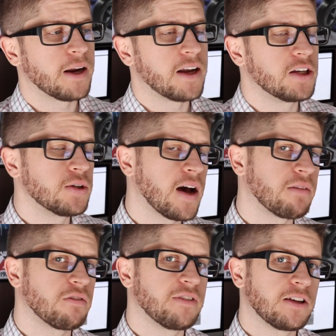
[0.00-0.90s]
but I do
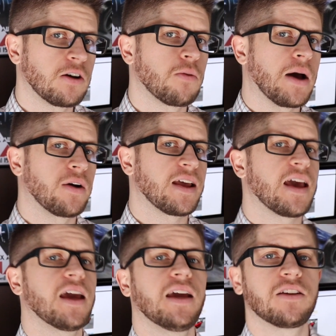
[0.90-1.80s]
have a video
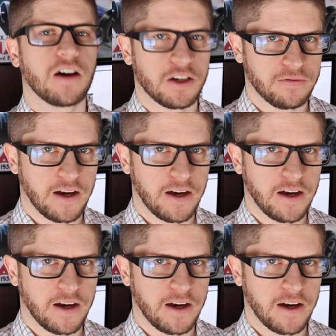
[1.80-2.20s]
about a Dodge